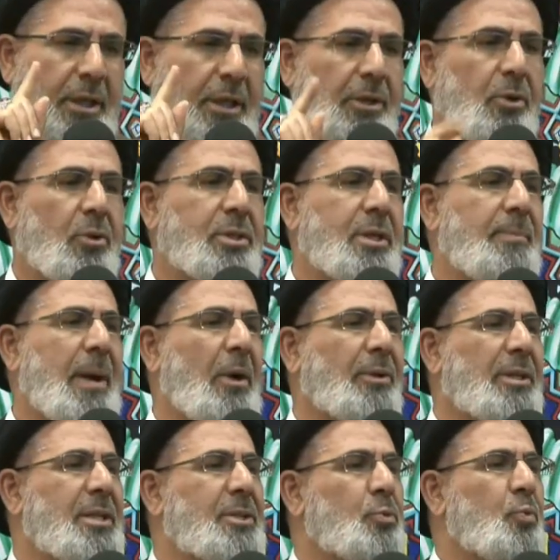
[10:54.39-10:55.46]
He knows
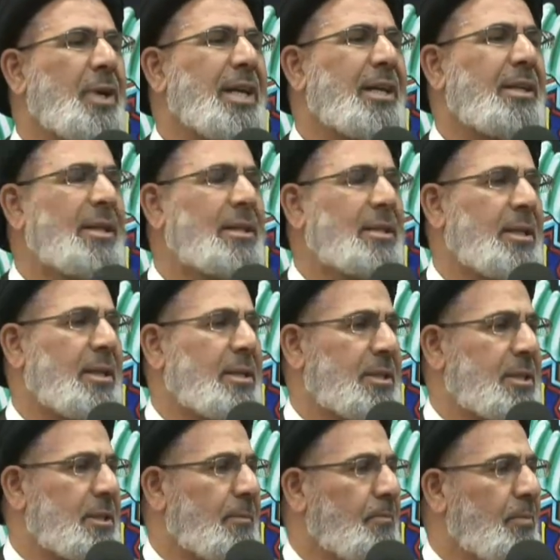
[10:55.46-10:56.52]
about his
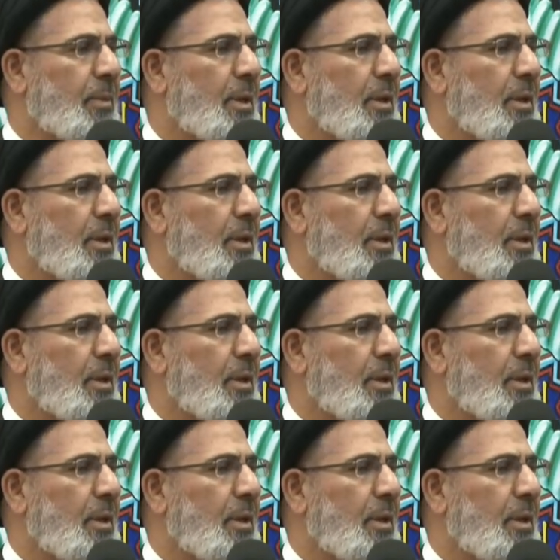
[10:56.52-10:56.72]
weaknesses.